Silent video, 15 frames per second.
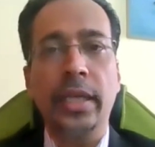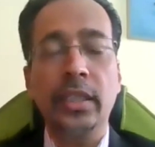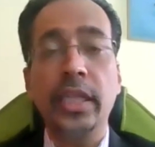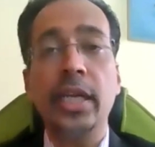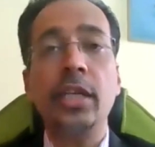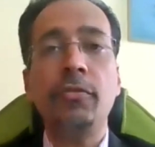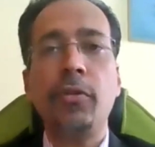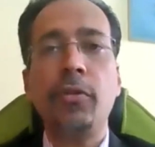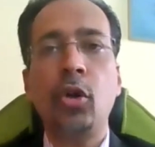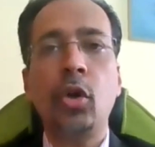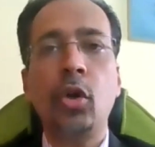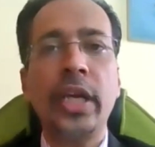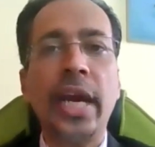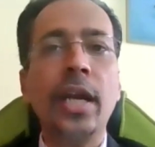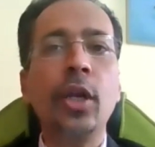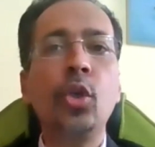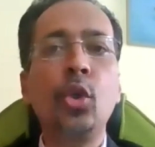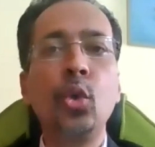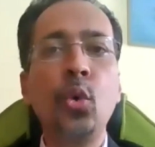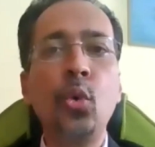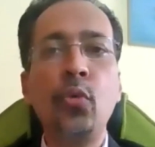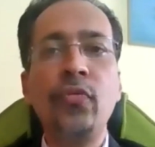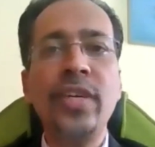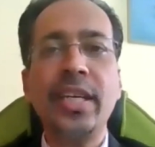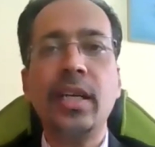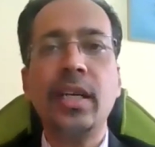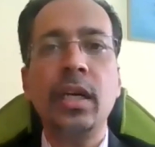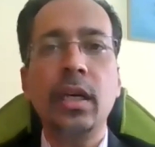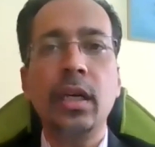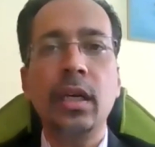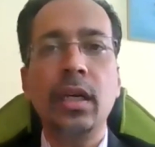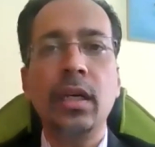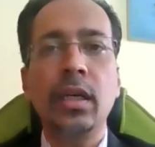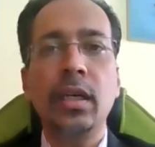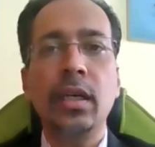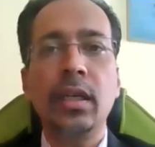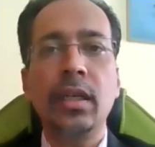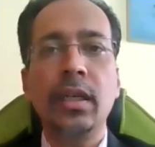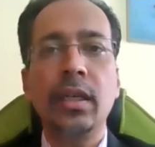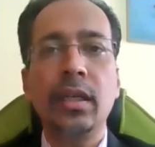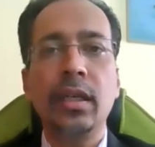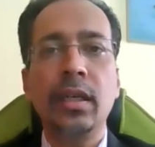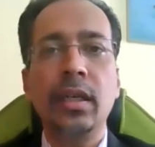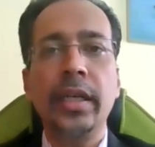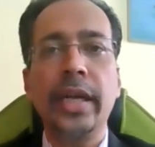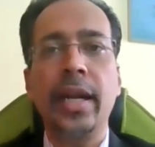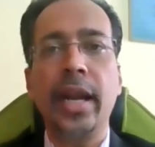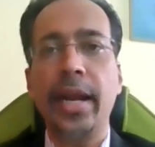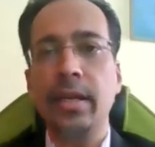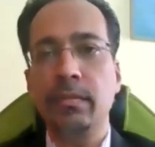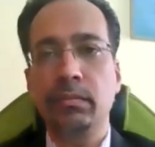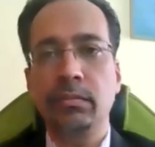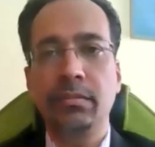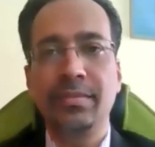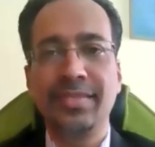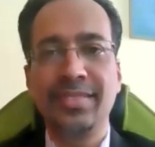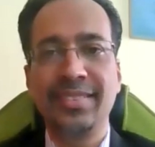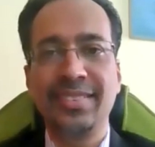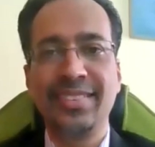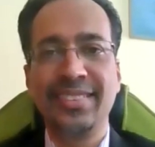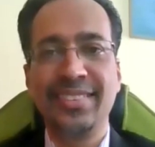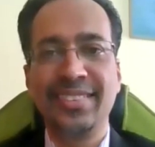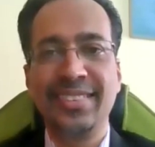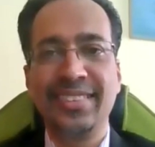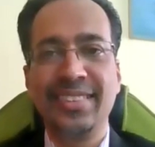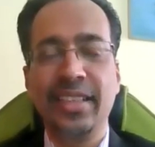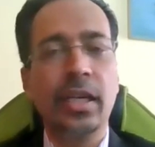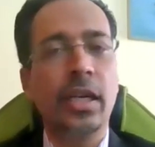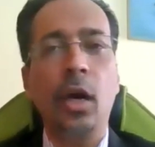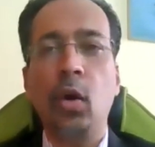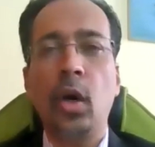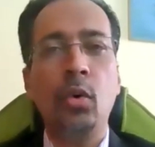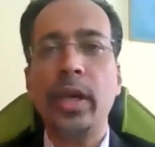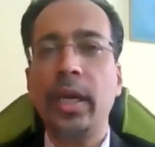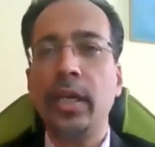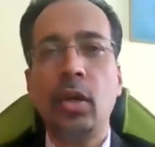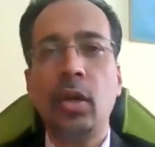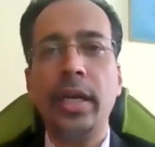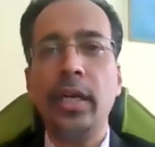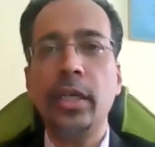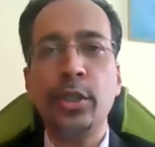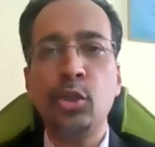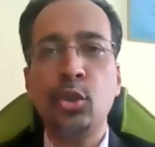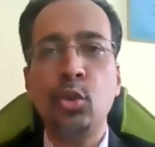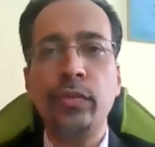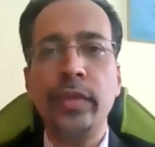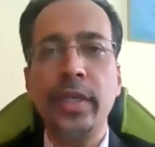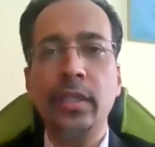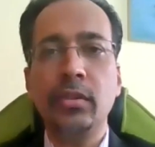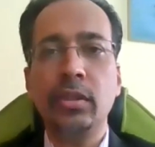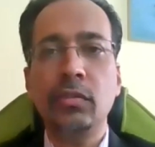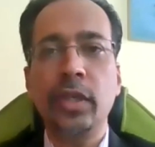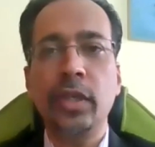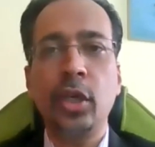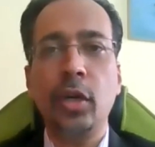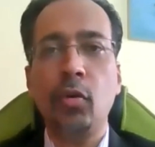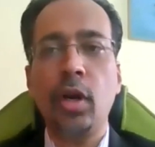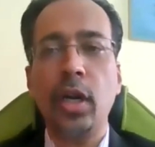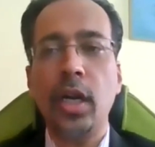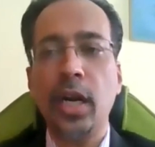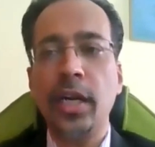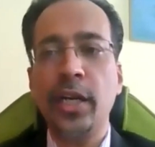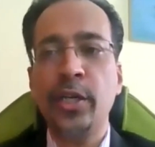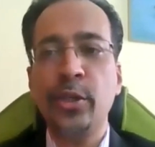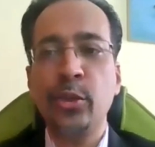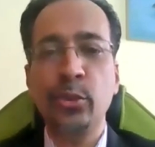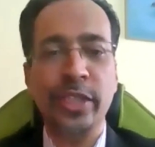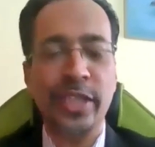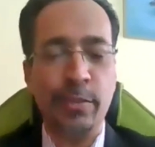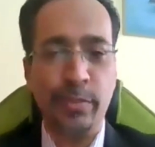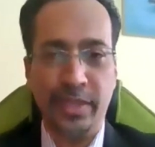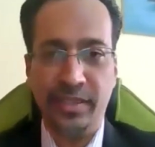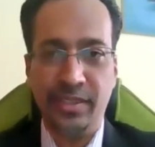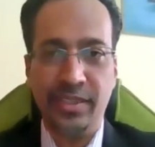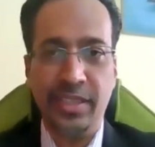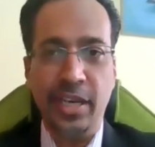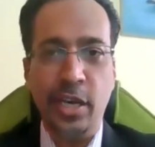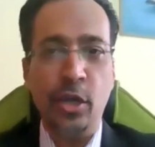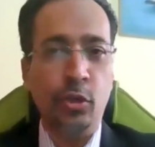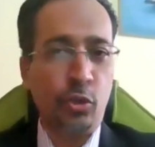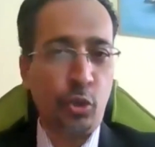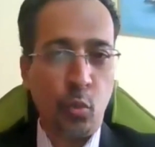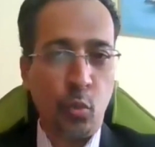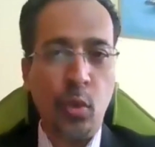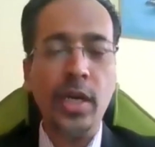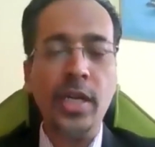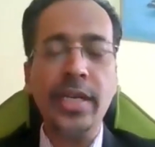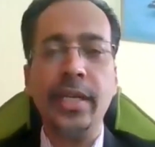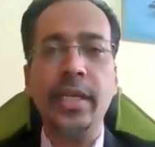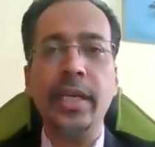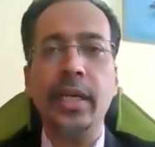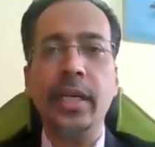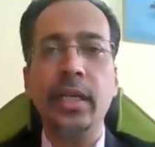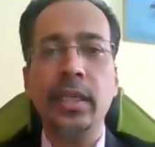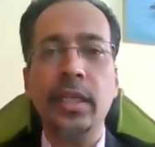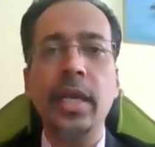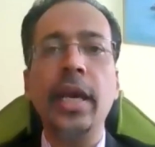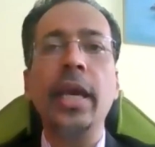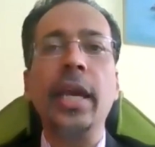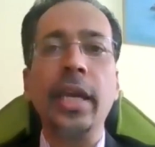And then he found out he had a 2-week deadline. Now, how can you write it in 2 weeks when you have not done it in 2-3 months? So what he did,